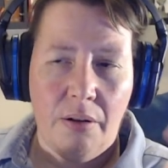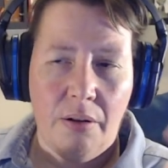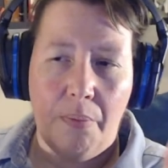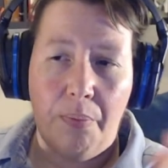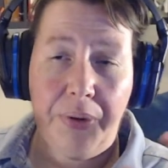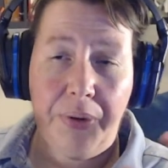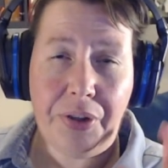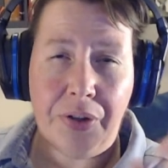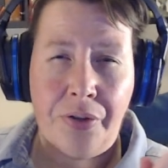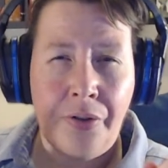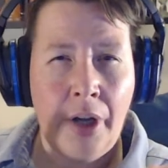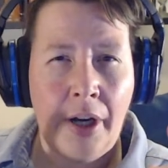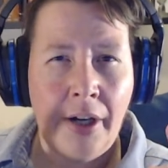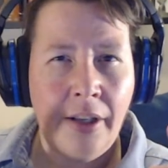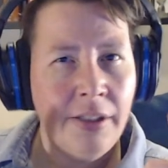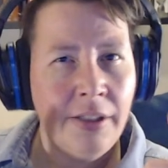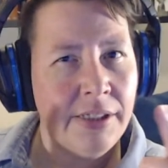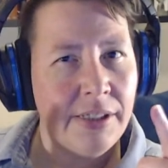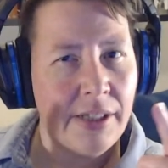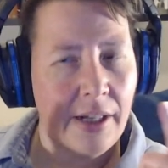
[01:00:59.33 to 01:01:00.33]
but they're not on
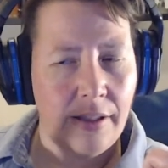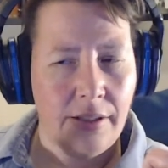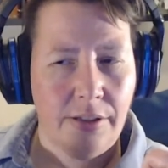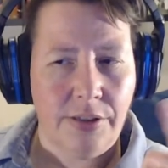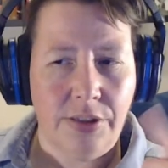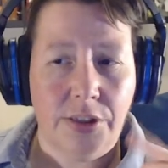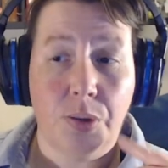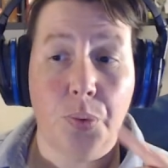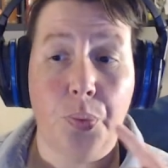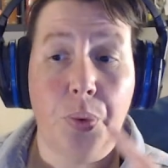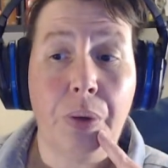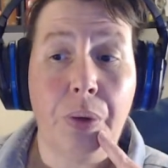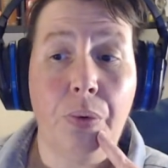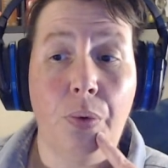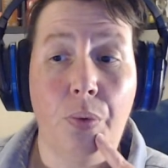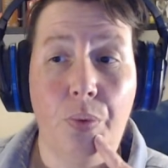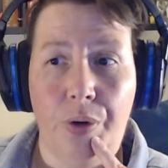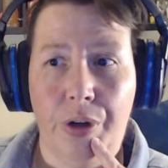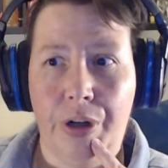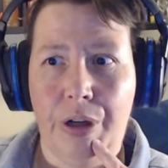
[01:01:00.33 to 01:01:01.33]
this island, so we will
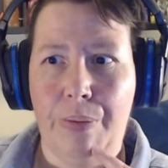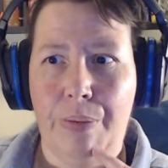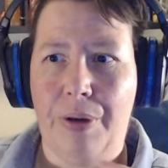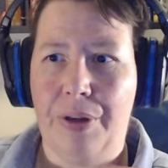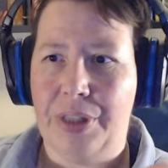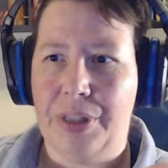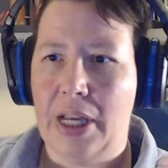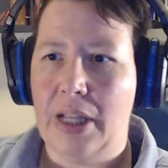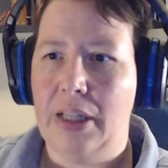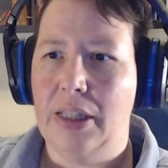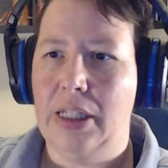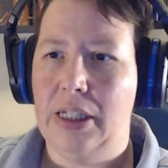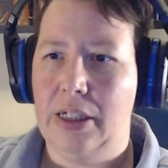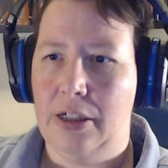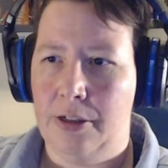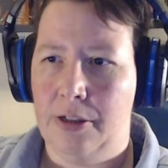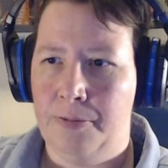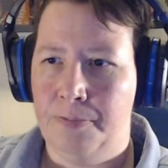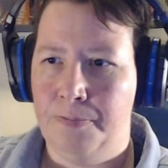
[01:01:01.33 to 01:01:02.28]
worry about that later.